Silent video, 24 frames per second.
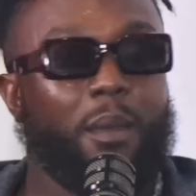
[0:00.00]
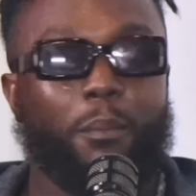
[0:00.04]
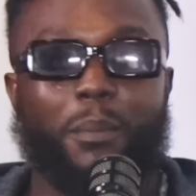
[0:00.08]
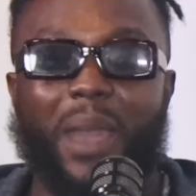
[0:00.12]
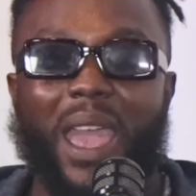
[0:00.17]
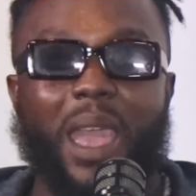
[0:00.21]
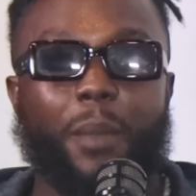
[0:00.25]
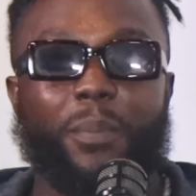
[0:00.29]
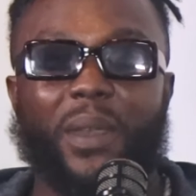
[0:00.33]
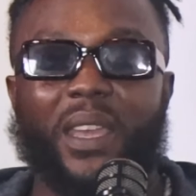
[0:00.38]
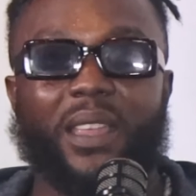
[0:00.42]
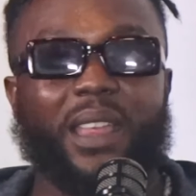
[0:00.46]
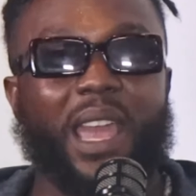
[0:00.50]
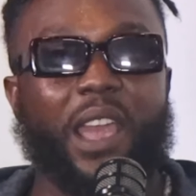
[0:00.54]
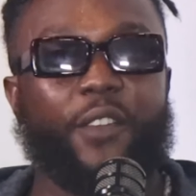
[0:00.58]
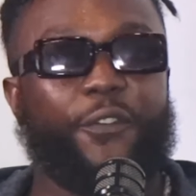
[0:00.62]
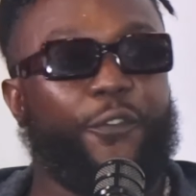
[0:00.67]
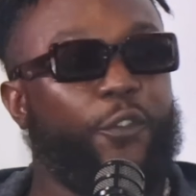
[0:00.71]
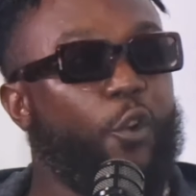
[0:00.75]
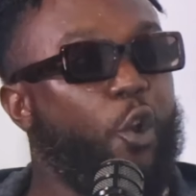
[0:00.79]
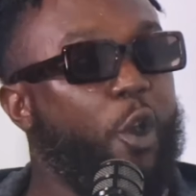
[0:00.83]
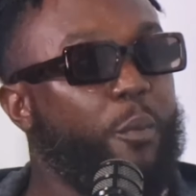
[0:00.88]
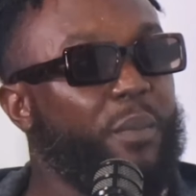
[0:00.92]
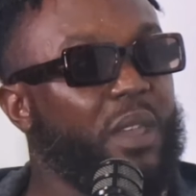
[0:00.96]
Maybe it ain't
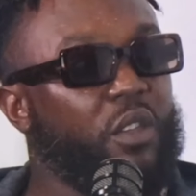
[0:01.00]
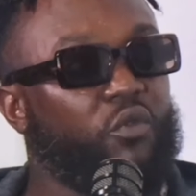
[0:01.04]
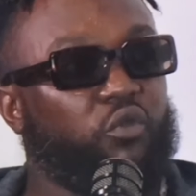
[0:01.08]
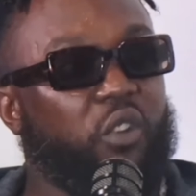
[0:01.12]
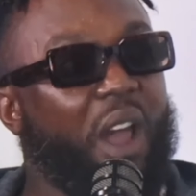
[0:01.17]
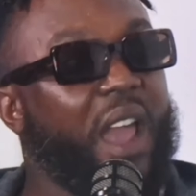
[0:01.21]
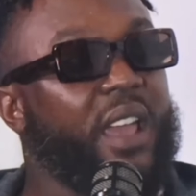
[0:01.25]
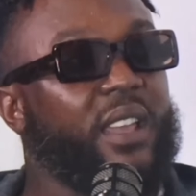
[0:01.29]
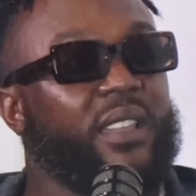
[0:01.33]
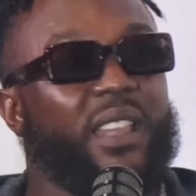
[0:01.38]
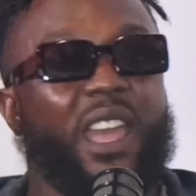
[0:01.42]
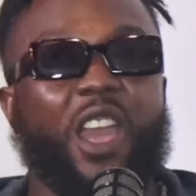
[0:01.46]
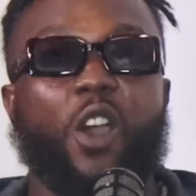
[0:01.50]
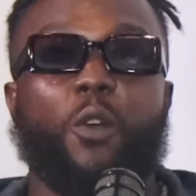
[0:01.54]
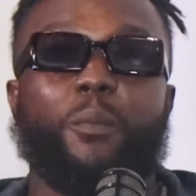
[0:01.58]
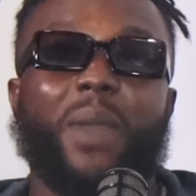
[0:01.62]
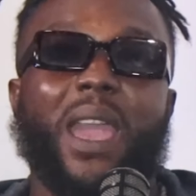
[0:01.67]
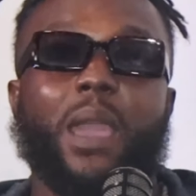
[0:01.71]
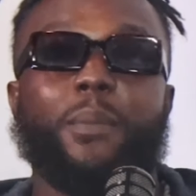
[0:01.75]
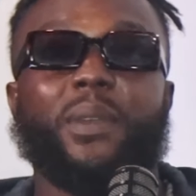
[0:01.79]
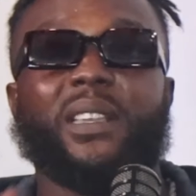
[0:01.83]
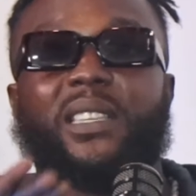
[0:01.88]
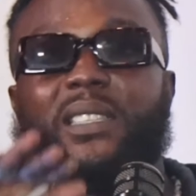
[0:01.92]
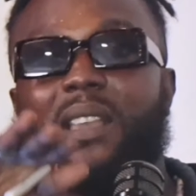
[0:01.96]
for me right now.
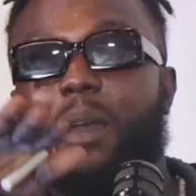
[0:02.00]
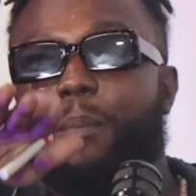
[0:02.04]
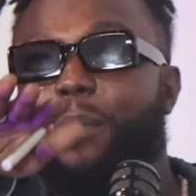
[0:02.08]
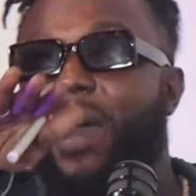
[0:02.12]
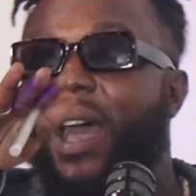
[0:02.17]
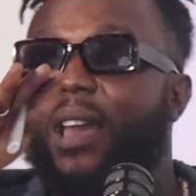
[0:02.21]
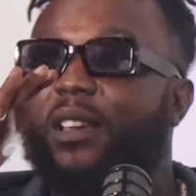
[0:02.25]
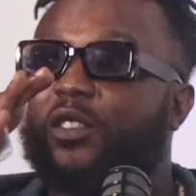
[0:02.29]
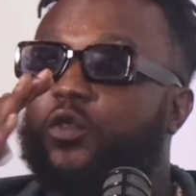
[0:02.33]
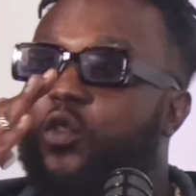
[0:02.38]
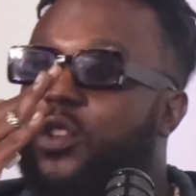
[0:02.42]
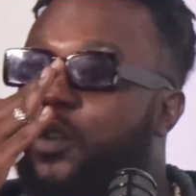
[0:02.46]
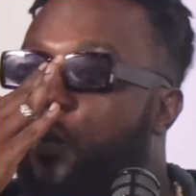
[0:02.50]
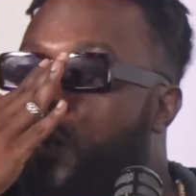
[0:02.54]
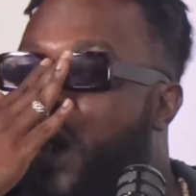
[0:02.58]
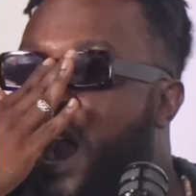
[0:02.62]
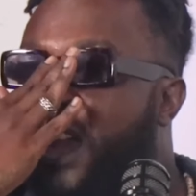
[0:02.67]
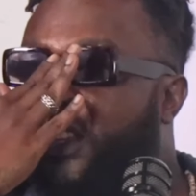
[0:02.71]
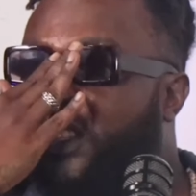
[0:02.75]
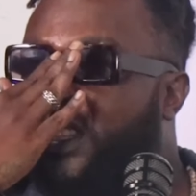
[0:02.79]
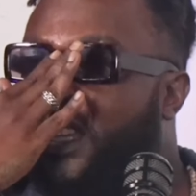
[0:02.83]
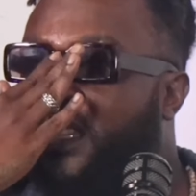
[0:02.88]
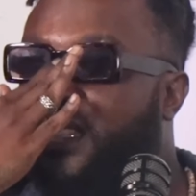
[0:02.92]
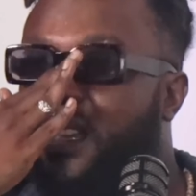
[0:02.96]
Maybe somebody's gonna
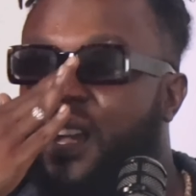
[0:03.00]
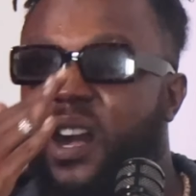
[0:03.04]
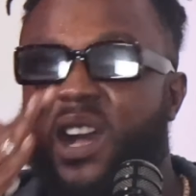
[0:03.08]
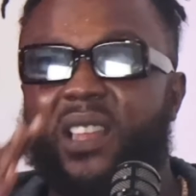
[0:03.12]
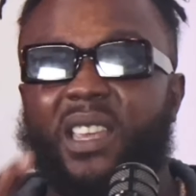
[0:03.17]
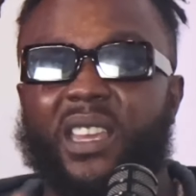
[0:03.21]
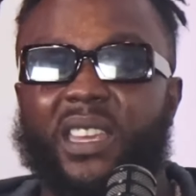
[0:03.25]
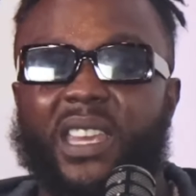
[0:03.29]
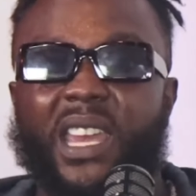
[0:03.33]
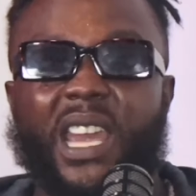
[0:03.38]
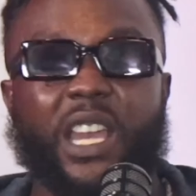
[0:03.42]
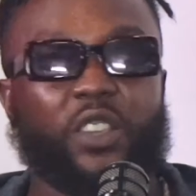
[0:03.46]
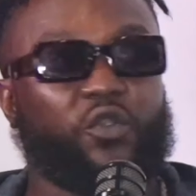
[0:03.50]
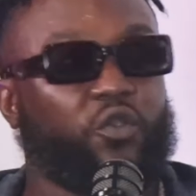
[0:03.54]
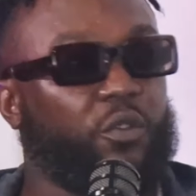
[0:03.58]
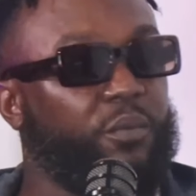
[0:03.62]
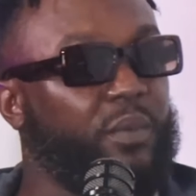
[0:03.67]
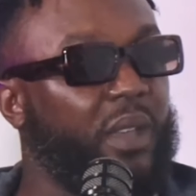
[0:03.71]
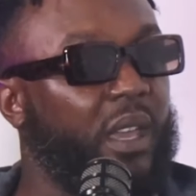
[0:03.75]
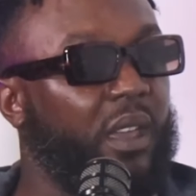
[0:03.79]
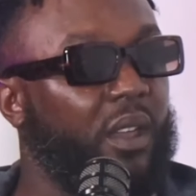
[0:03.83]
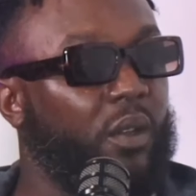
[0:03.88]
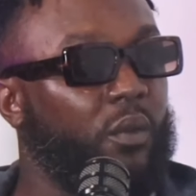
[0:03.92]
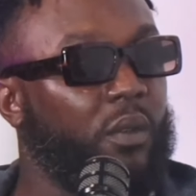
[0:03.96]
watch this hundred years
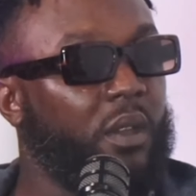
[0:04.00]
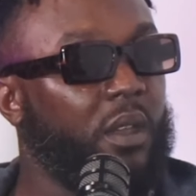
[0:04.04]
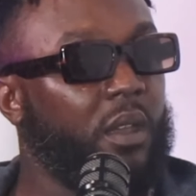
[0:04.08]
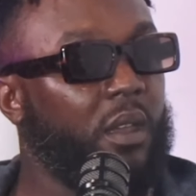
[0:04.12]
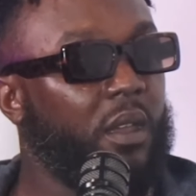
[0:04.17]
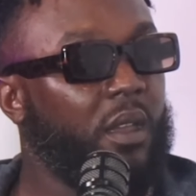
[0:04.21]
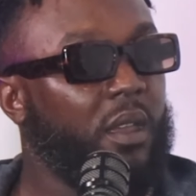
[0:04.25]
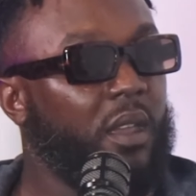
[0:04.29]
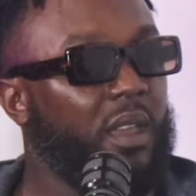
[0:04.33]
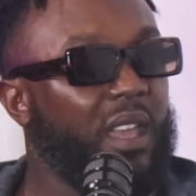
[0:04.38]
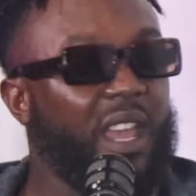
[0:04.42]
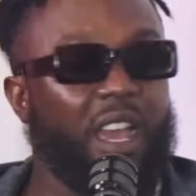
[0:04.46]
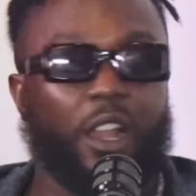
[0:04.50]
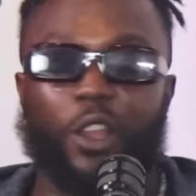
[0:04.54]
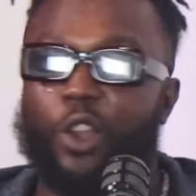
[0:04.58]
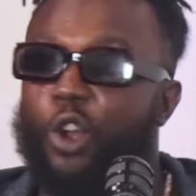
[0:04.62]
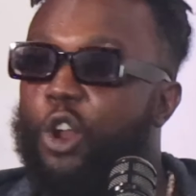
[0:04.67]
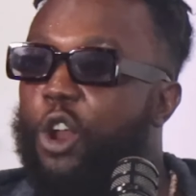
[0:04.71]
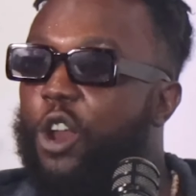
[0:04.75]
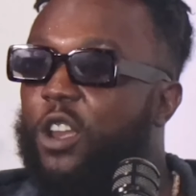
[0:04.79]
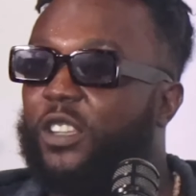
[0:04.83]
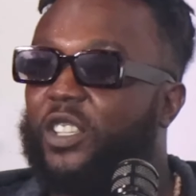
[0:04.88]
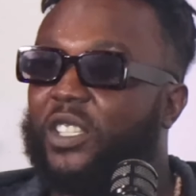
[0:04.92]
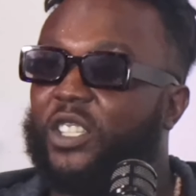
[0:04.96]
from now mm. and
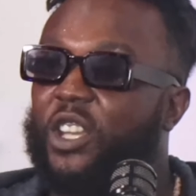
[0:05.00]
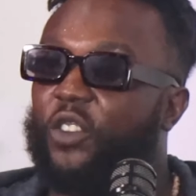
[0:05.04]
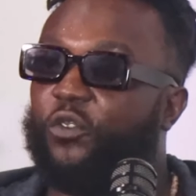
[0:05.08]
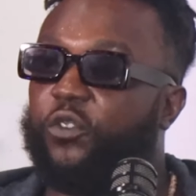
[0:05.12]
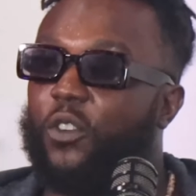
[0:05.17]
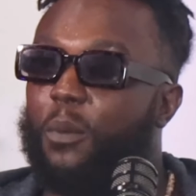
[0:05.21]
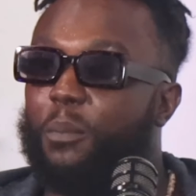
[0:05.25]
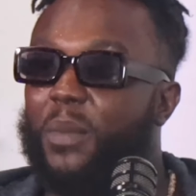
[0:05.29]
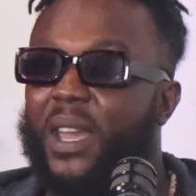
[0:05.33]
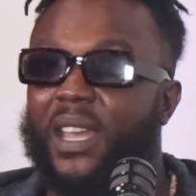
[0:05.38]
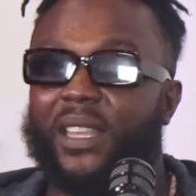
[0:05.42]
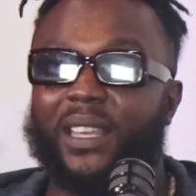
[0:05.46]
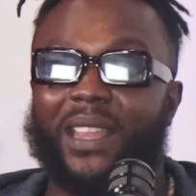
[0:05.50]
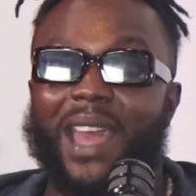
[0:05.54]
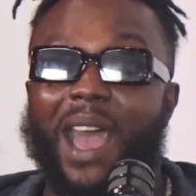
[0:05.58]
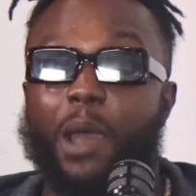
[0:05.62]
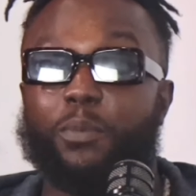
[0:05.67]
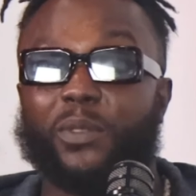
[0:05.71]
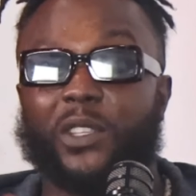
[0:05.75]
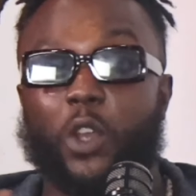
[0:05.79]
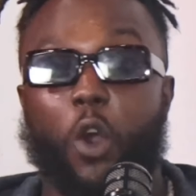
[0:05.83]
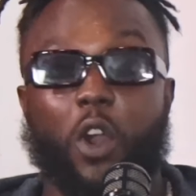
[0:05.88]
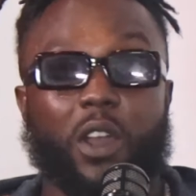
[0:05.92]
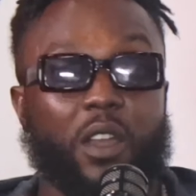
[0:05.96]
learn shit from me that
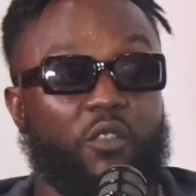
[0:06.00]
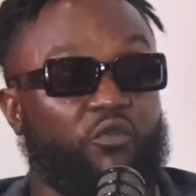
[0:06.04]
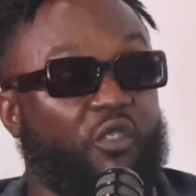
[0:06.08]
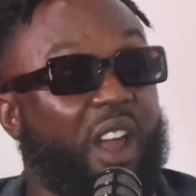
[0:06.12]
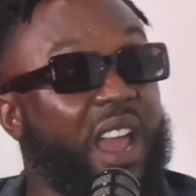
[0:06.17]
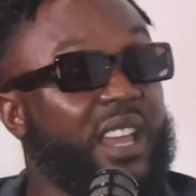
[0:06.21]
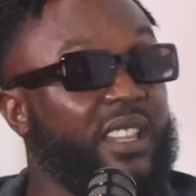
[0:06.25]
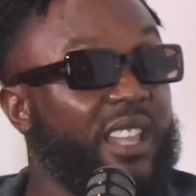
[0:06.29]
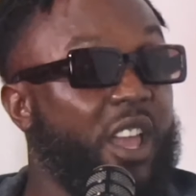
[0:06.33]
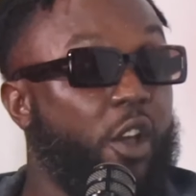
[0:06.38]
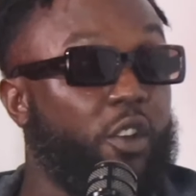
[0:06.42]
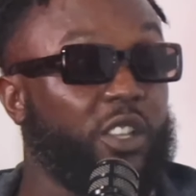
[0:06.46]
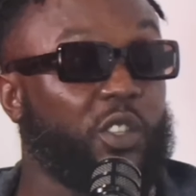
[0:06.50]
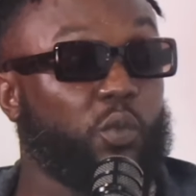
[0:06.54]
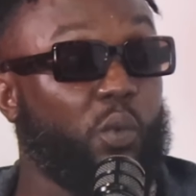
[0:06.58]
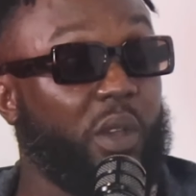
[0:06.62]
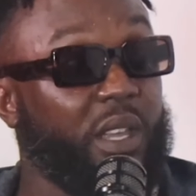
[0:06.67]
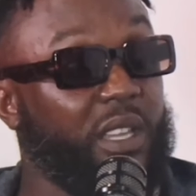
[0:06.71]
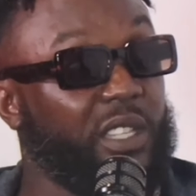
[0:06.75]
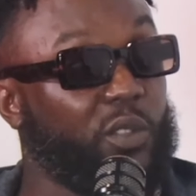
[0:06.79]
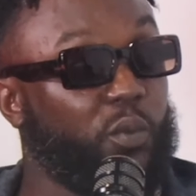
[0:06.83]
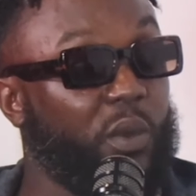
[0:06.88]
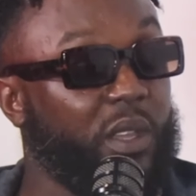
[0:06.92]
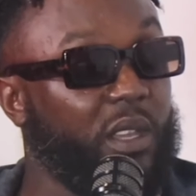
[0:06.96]
I'm talking right now in
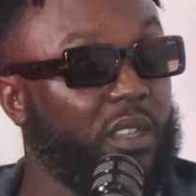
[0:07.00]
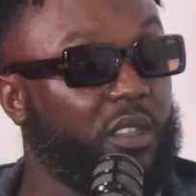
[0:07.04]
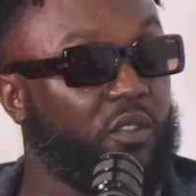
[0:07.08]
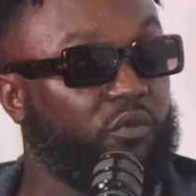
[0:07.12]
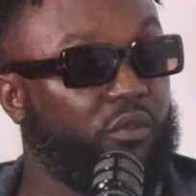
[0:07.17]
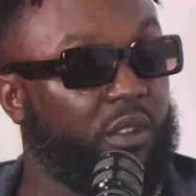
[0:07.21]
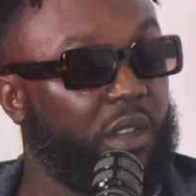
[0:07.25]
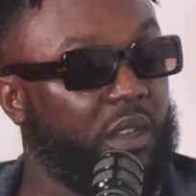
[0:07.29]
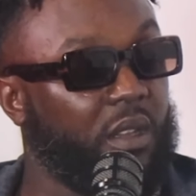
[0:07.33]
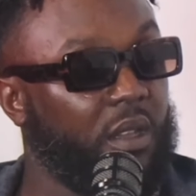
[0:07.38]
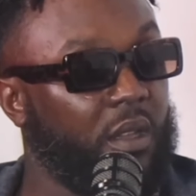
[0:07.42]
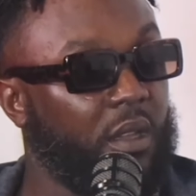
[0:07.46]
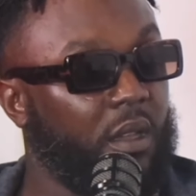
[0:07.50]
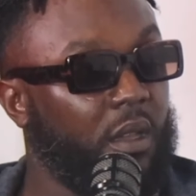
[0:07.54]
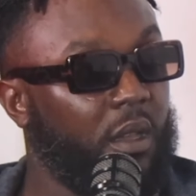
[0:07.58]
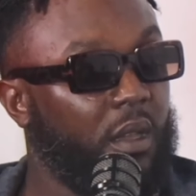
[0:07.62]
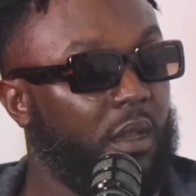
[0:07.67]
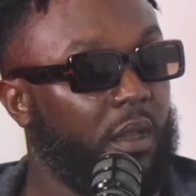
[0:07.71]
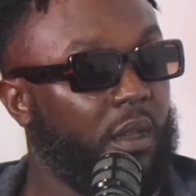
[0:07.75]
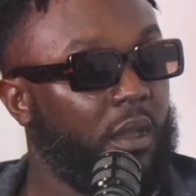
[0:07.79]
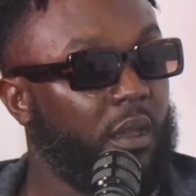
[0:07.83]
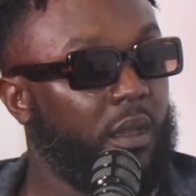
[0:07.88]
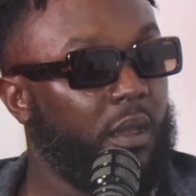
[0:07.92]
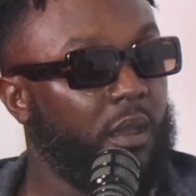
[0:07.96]
2023.
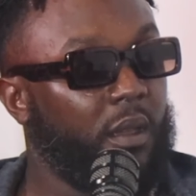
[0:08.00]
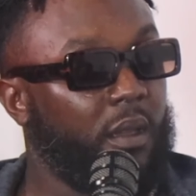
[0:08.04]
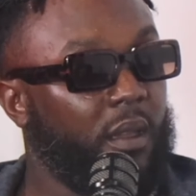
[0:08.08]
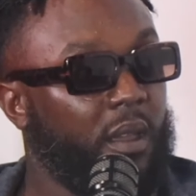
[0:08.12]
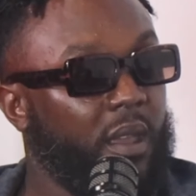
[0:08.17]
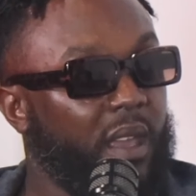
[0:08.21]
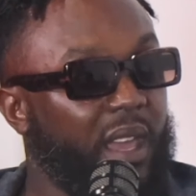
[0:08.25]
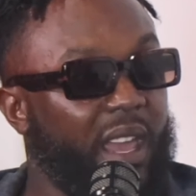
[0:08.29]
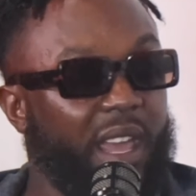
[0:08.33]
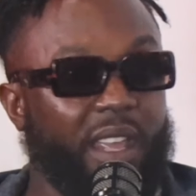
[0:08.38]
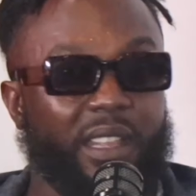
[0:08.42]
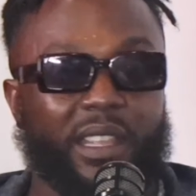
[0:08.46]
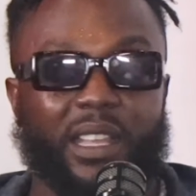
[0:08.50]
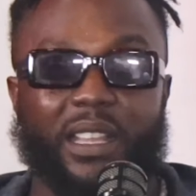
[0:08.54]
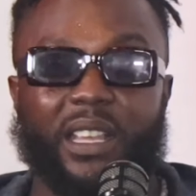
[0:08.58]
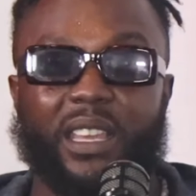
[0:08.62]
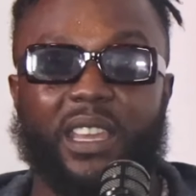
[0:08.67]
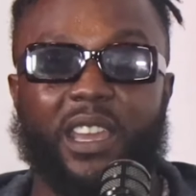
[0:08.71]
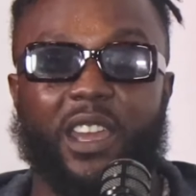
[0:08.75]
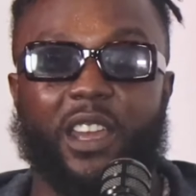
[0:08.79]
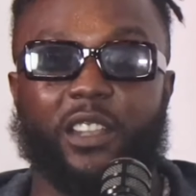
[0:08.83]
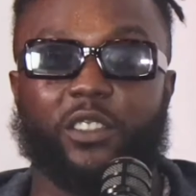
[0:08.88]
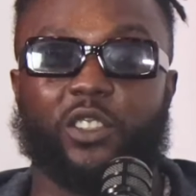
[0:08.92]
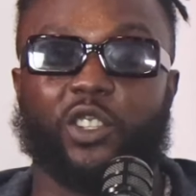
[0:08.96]
And in the
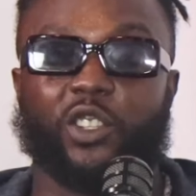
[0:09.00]
year